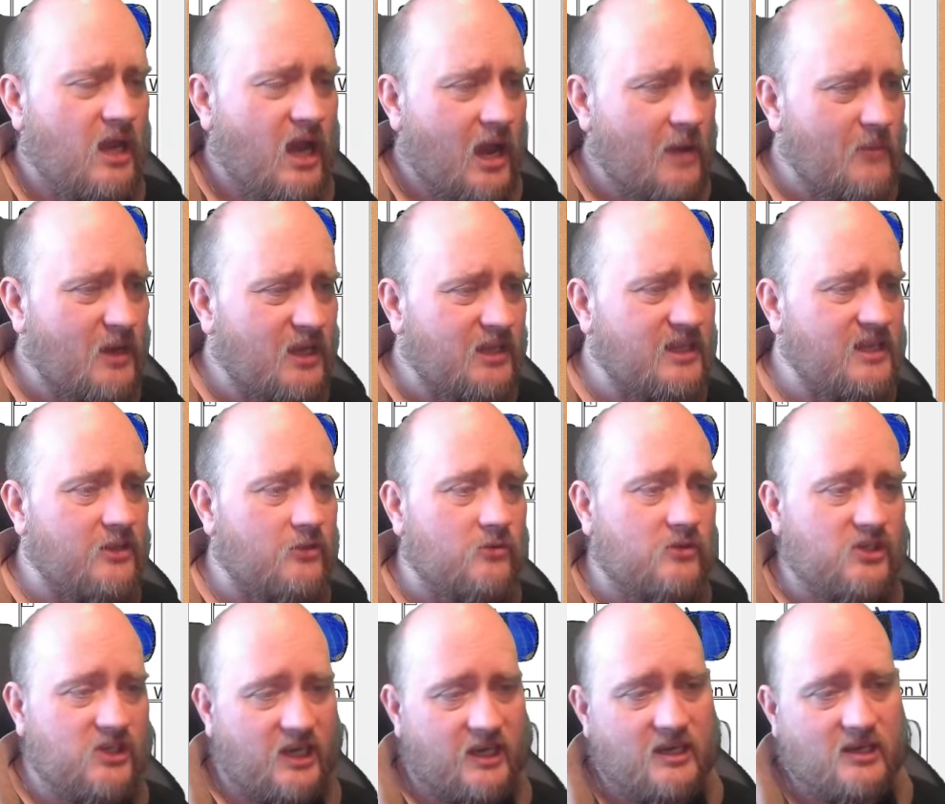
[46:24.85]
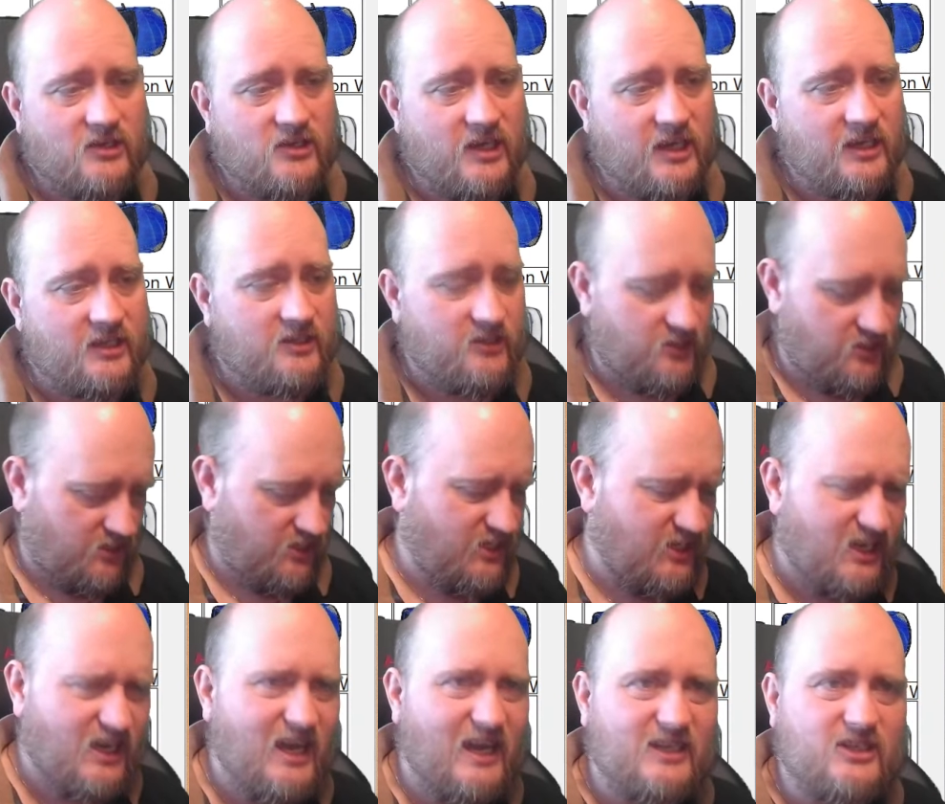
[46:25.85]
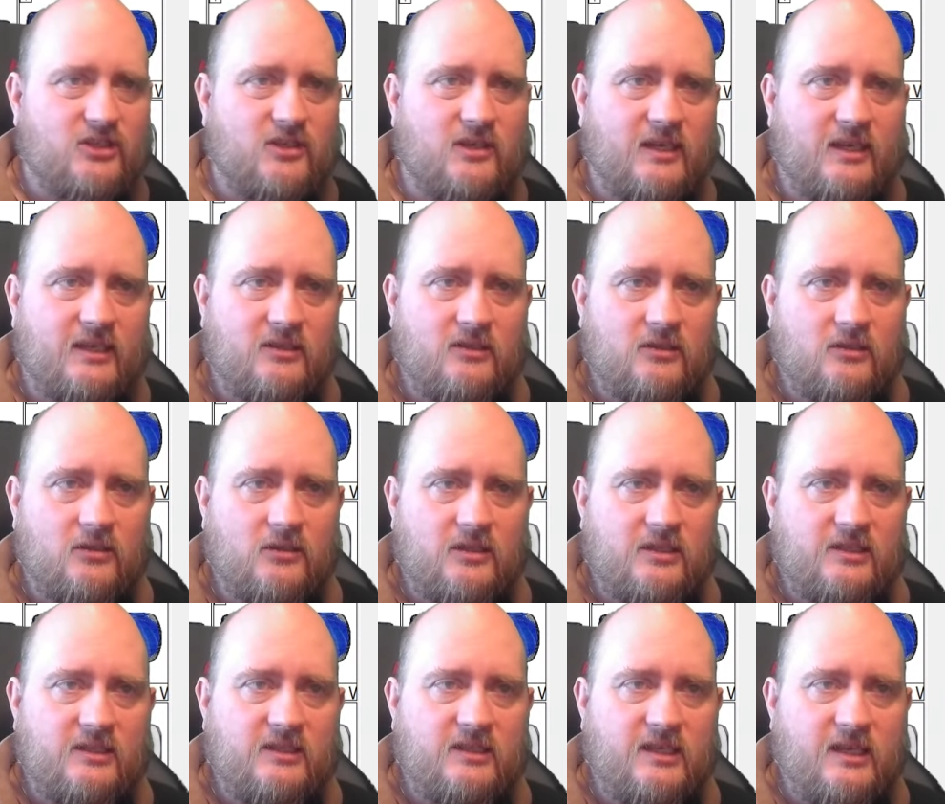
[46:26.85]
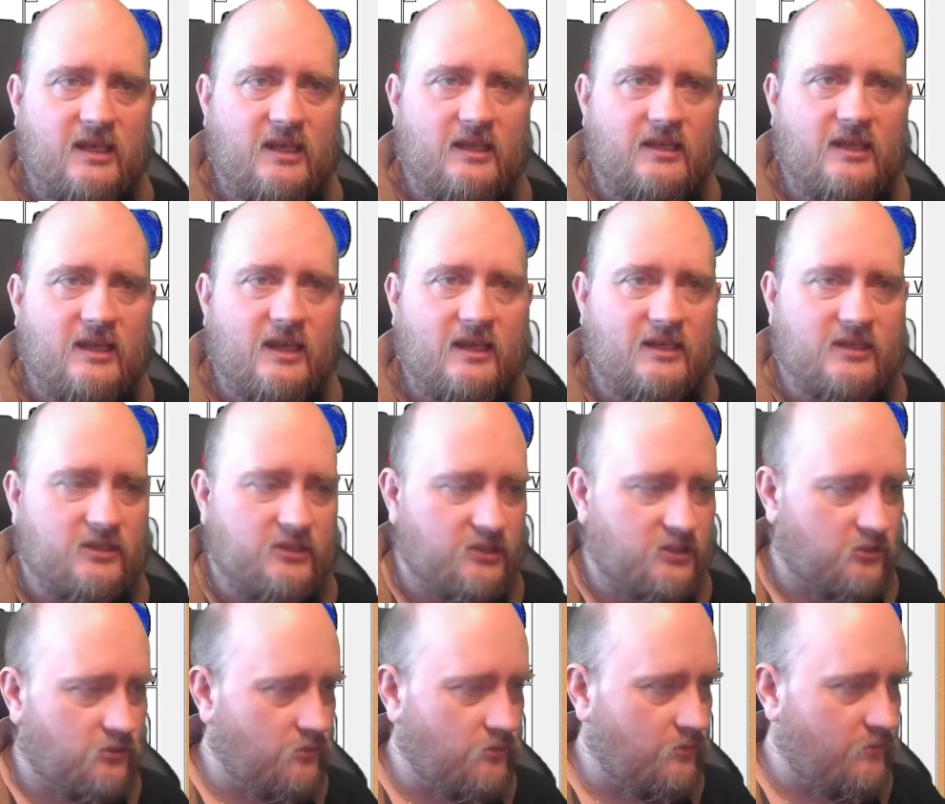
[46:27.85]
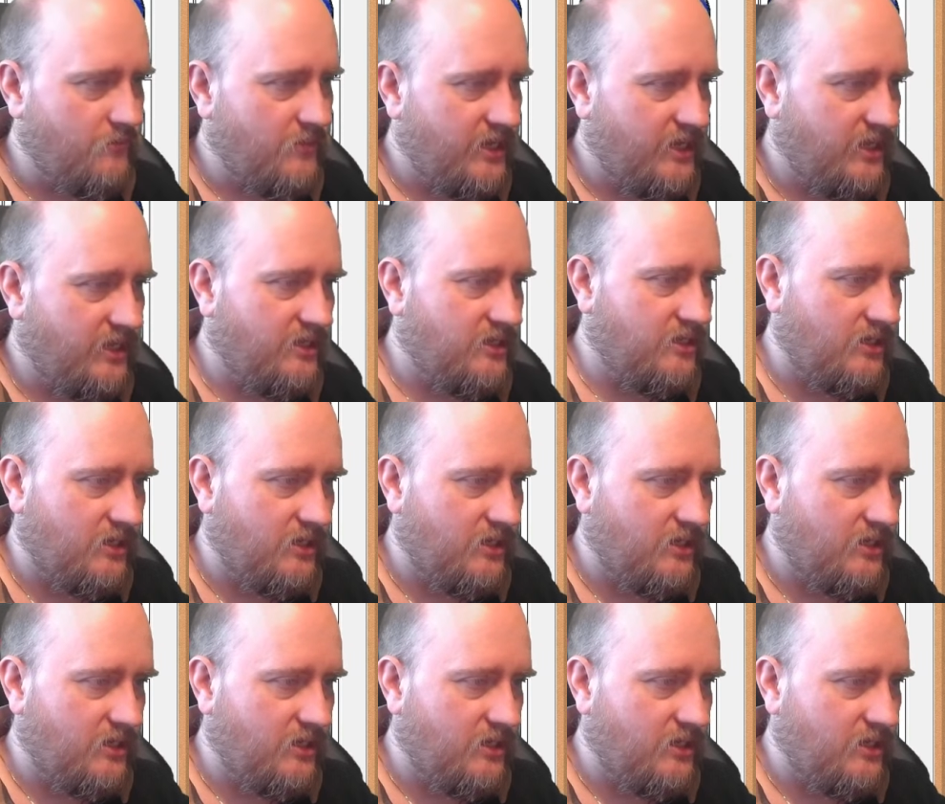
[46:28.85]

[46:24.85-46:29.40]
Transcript: I might need to change it. Actually, I think 10 is too big.